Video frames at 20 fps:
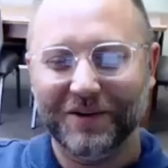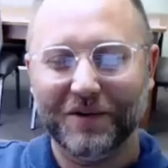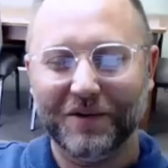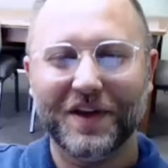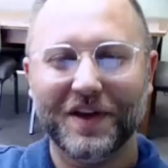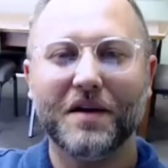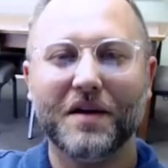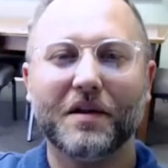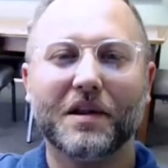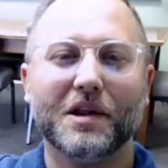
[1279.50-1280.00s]
Well,
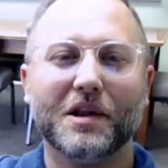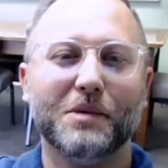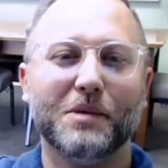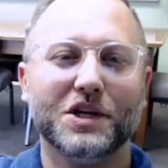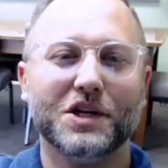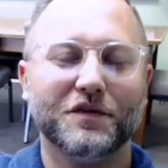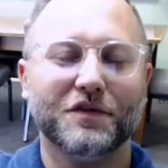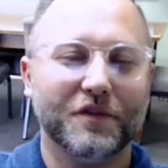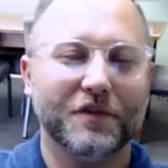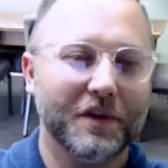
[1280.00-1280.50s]
thank you so
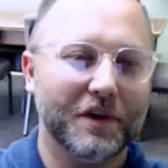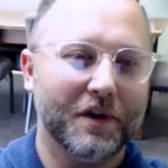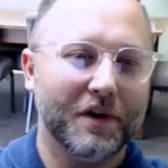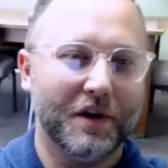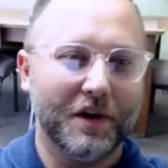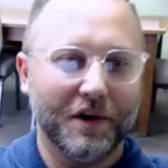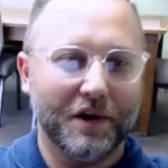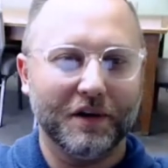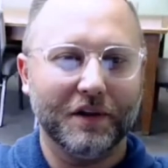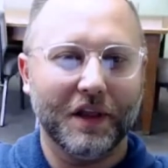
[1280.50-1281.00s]
much for your,
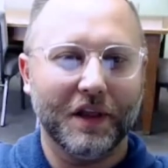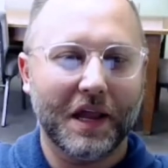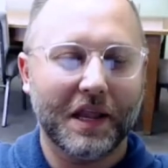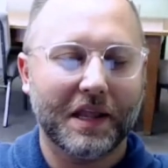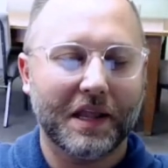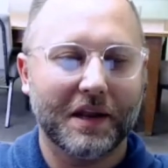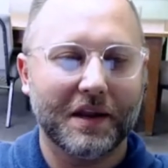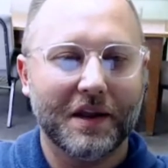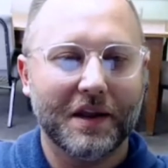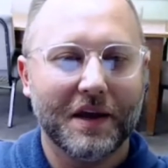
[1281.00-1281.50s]
your
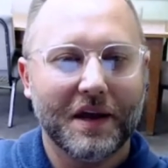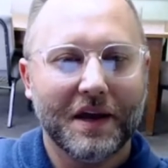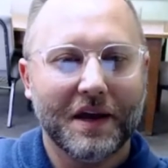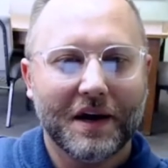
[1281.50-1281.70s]
lesson.